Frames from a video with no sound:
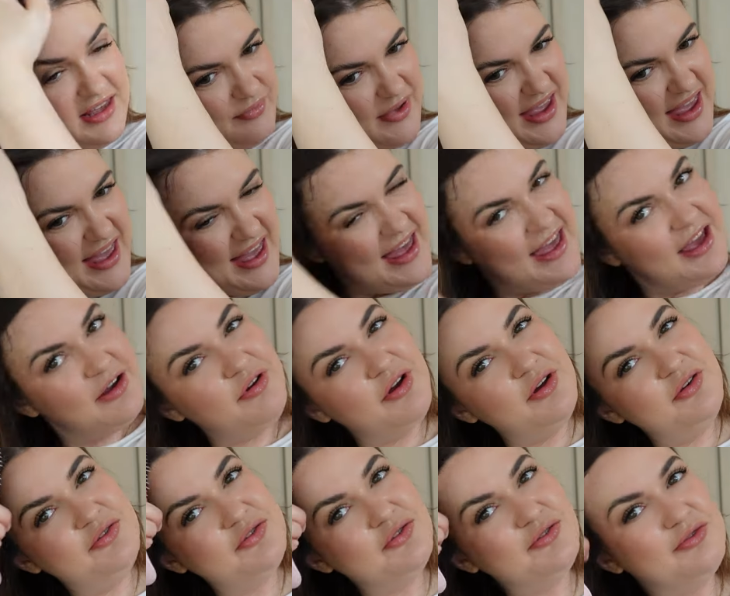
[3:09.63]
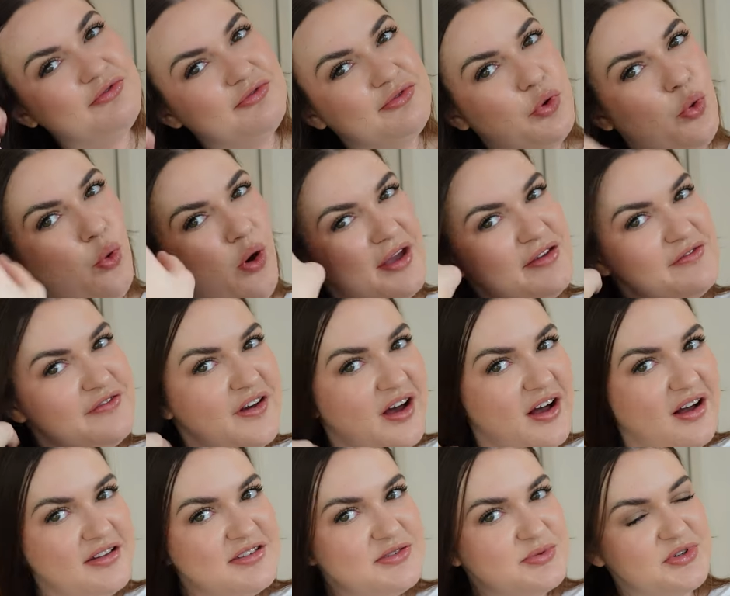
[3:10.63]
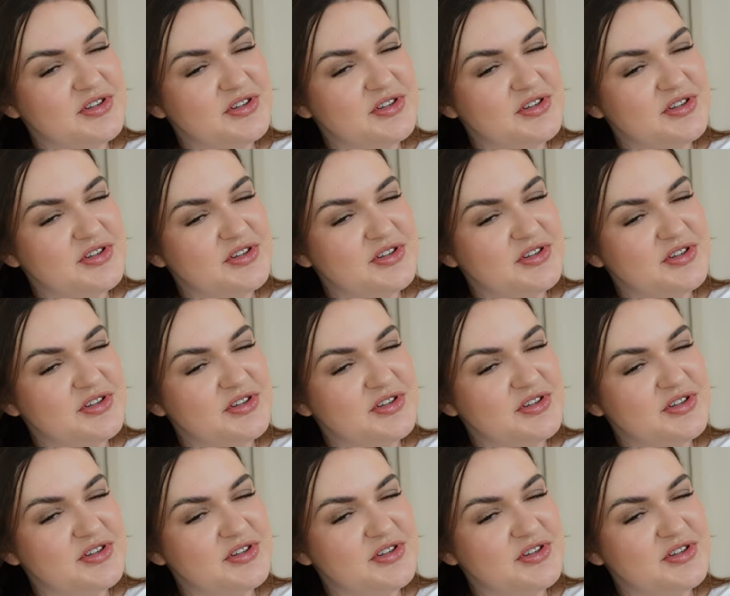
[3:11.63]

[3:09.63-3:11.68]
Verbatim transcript: My hair grows quite fast,